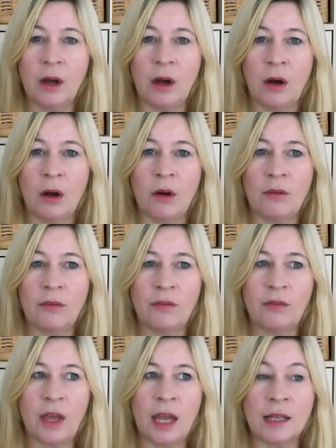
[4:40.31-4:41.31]
of
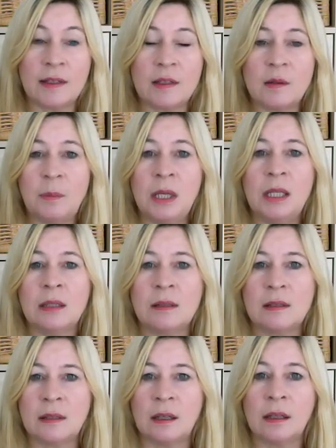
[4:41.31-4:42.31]

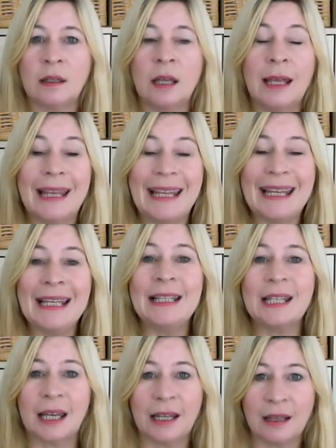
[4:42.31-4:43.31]
experiencing
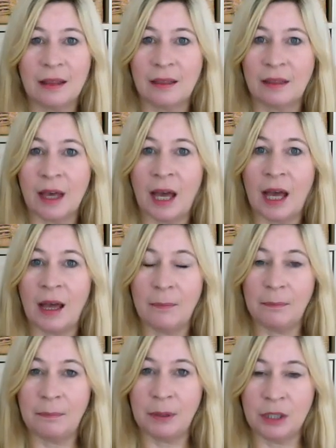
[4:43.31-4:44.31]
eating that
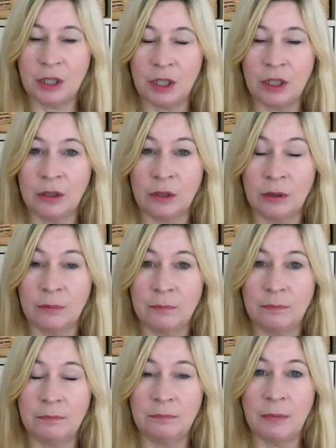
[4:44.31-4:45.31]
particular
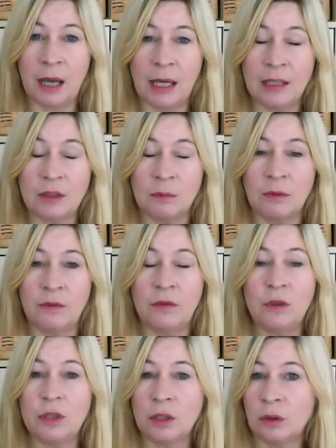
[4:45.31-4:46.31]
item of
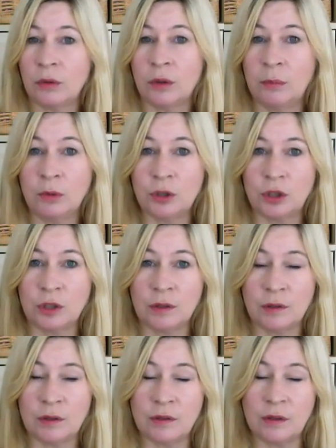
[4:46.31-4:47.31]
food and all the
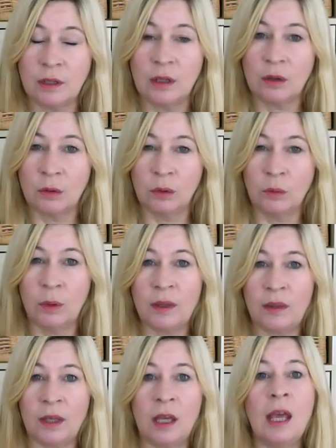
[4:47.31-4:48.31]
emotions going
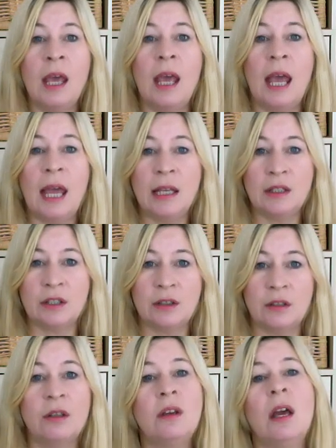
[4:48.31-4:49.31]
with it
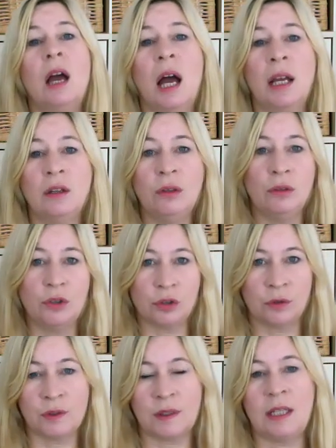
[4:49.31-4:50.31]
into a
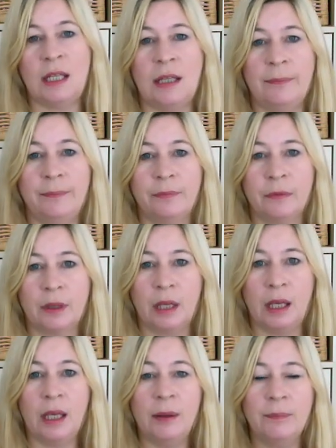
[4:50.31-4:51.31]
neutral state.
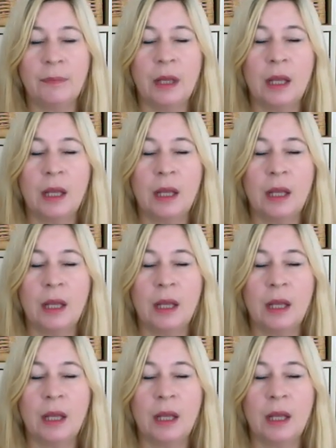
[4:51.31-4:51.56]
Okay,